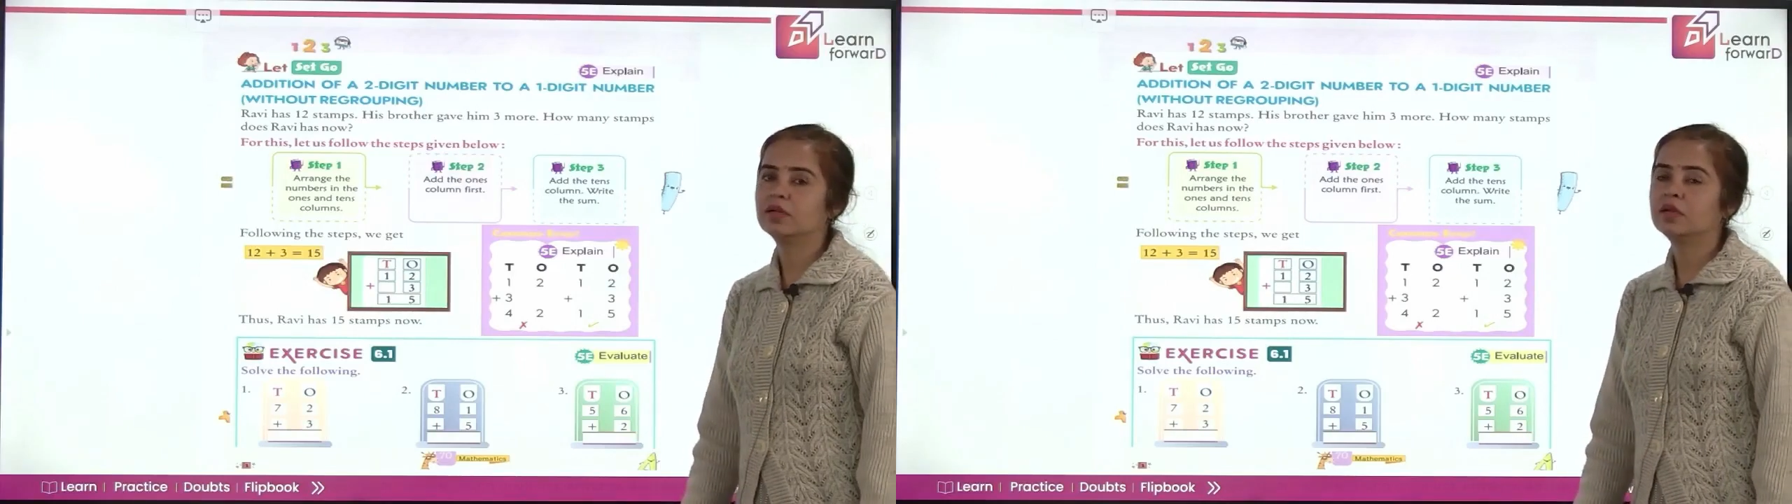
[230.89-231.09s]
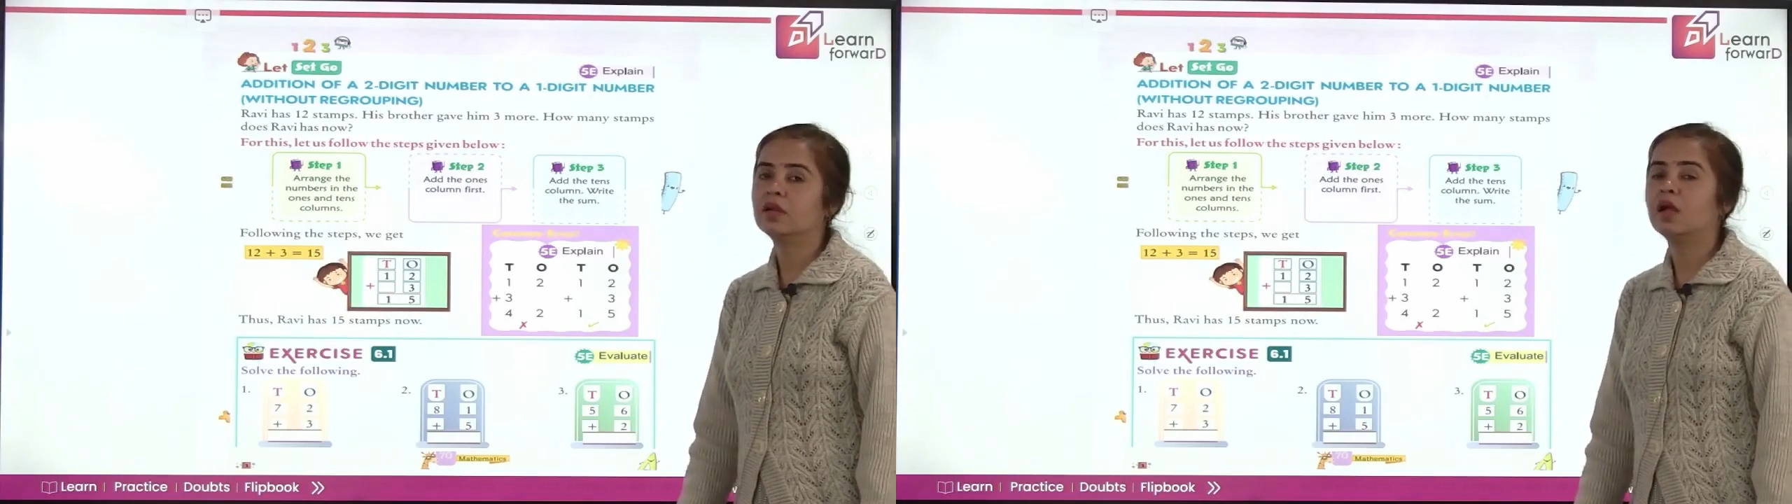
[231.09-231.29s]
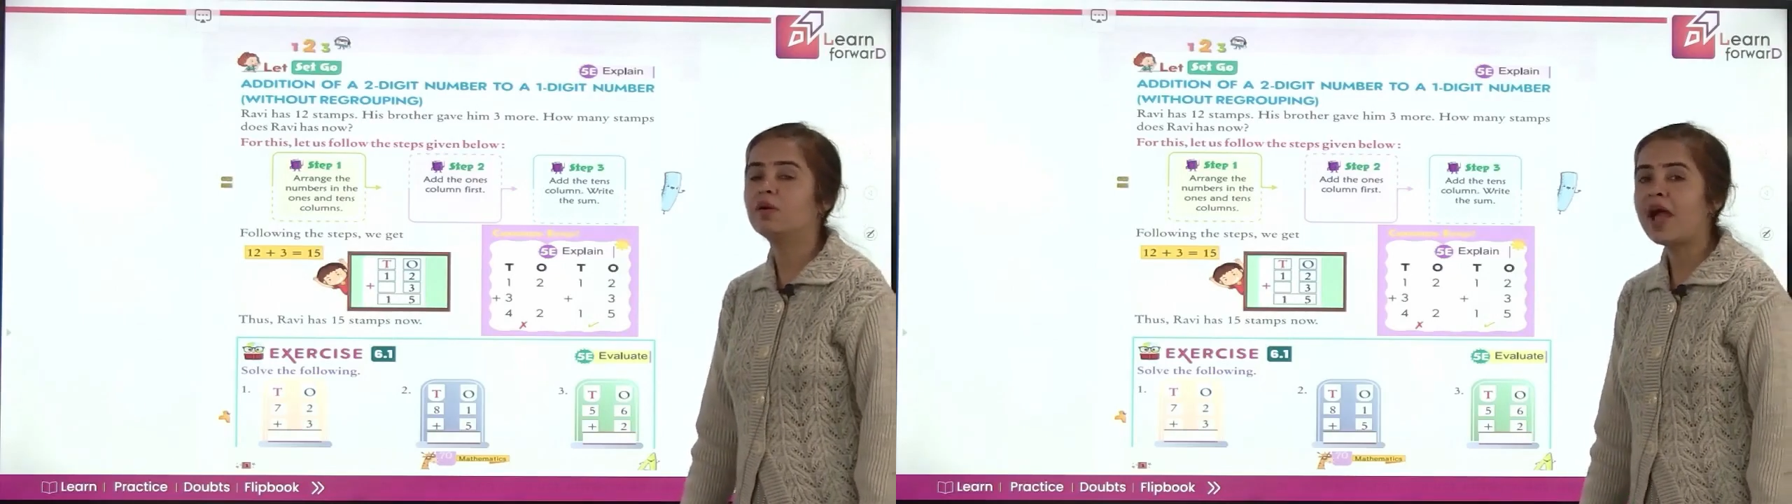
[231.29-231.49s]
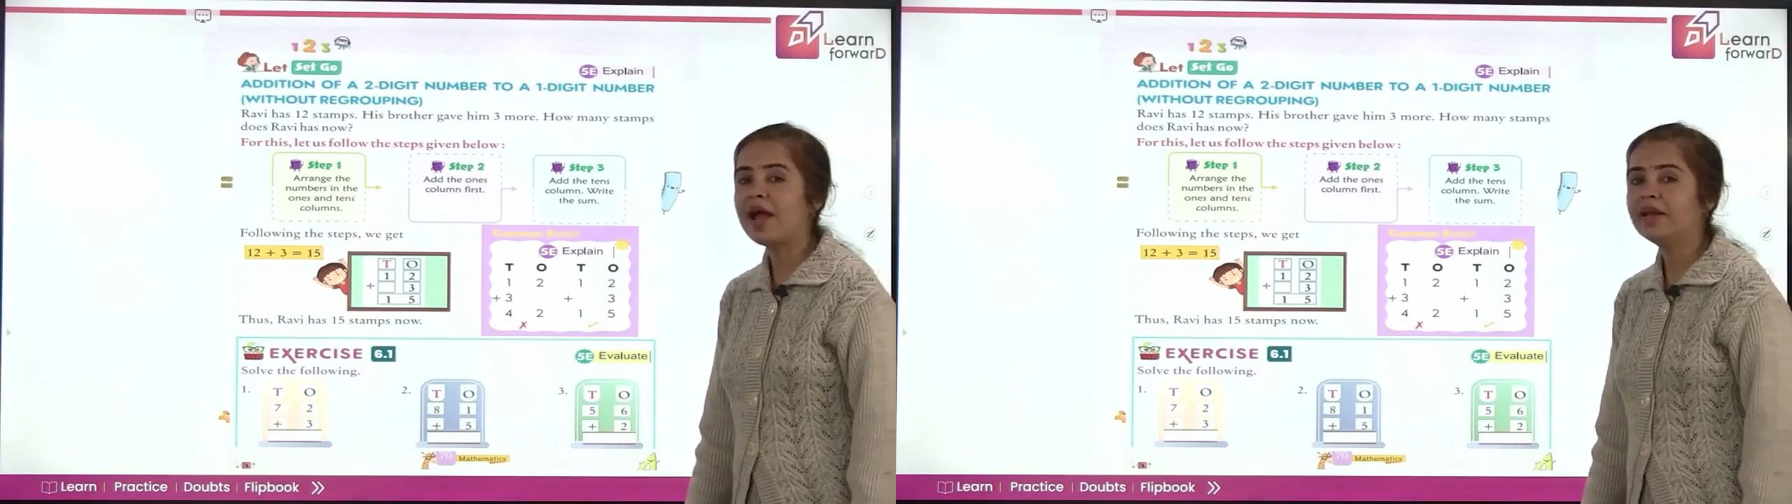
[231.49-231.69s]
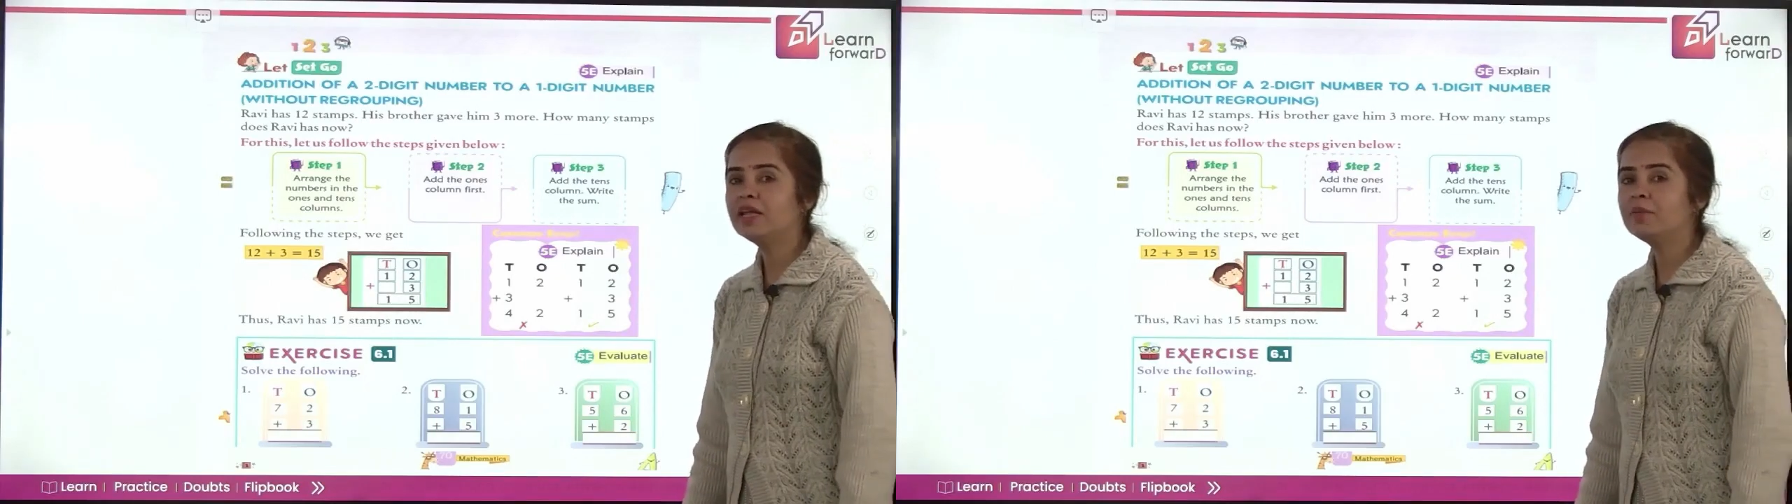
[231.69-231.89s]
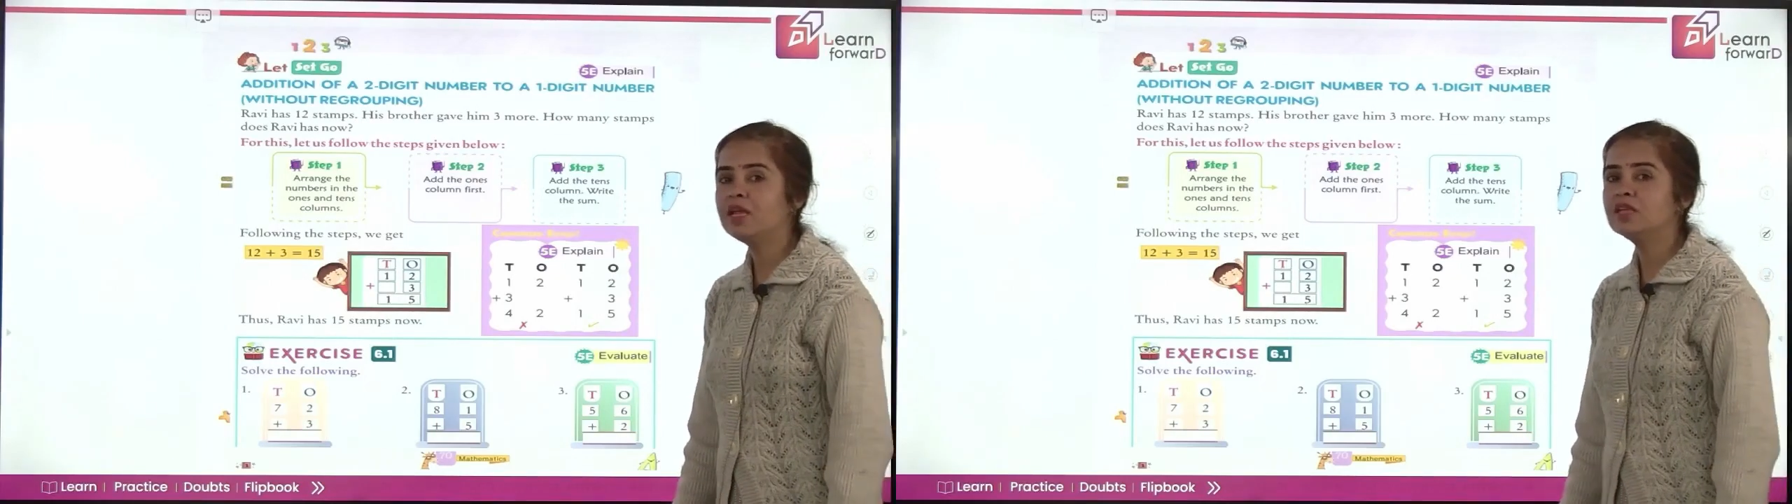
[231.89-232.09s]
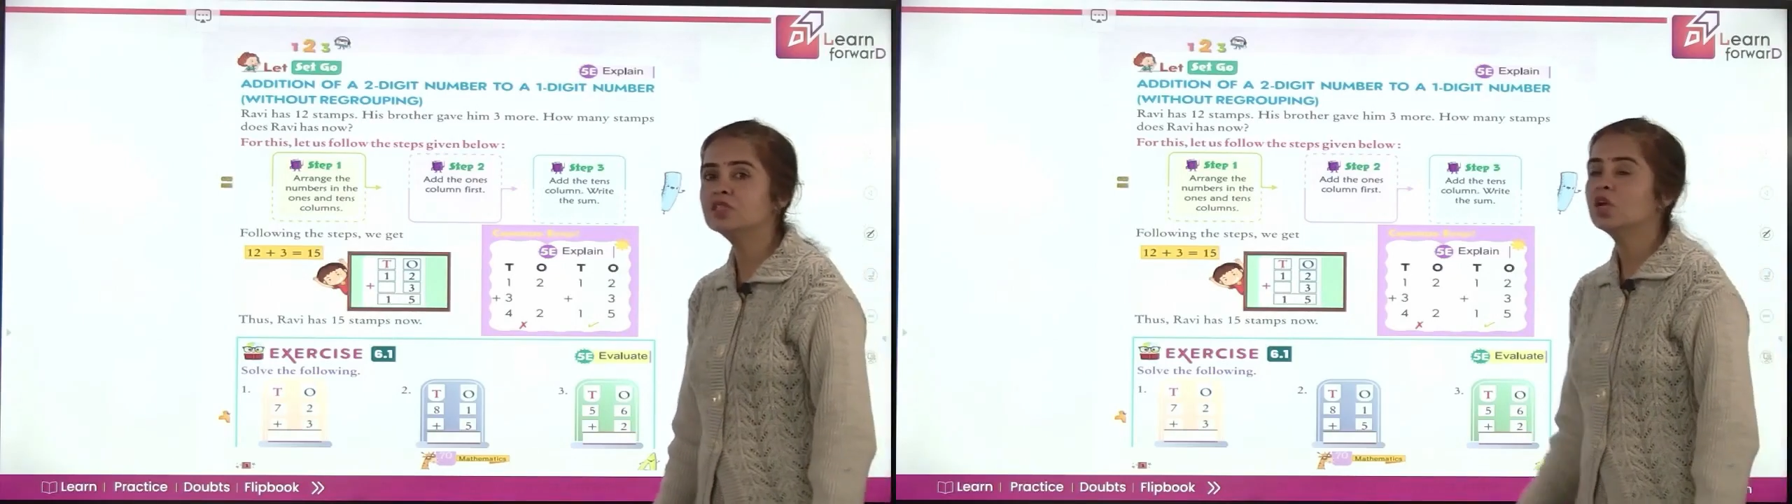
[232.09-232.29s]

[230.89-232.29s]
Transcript: Now, adding means